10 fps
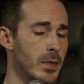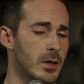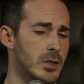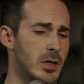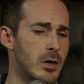
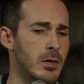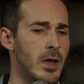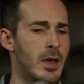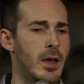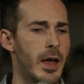So,
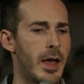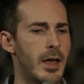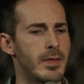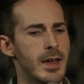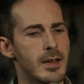
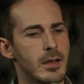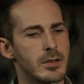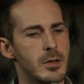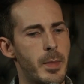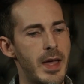and that,
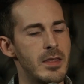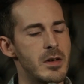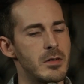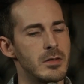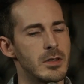to pay
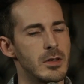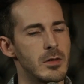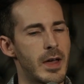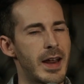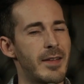those, you
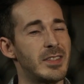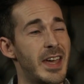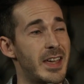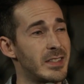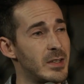kind of have to
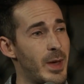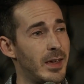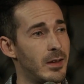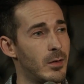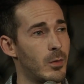
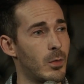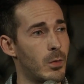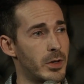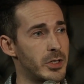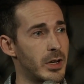estimate
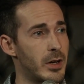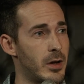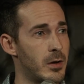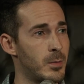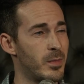what you're going to
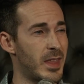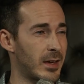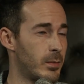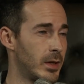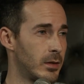owe. That
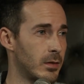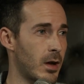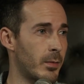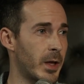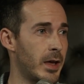can be a little
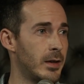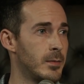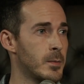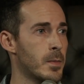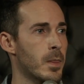complicated,
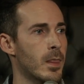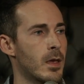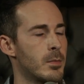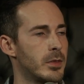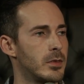
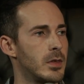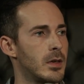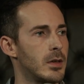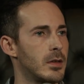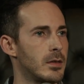but
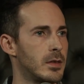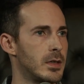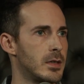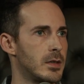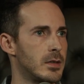
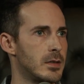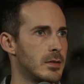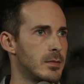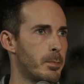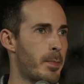the
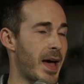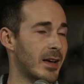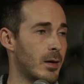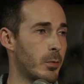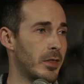
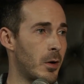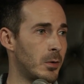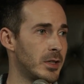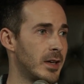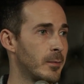backup
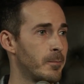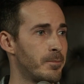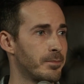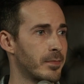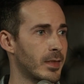withholding
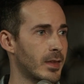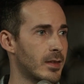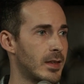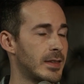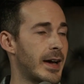
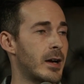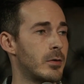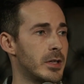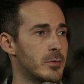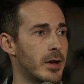that the
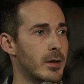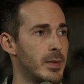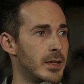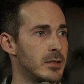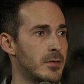IRS
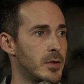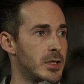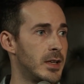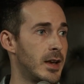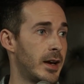recommends for
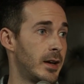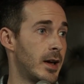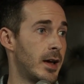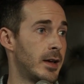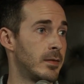
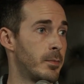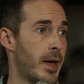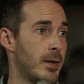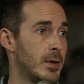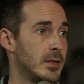1099
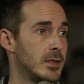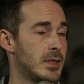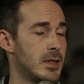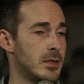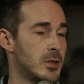payments
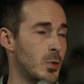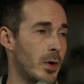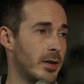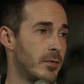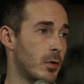is
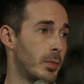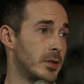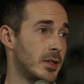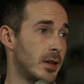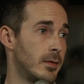
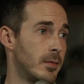24%.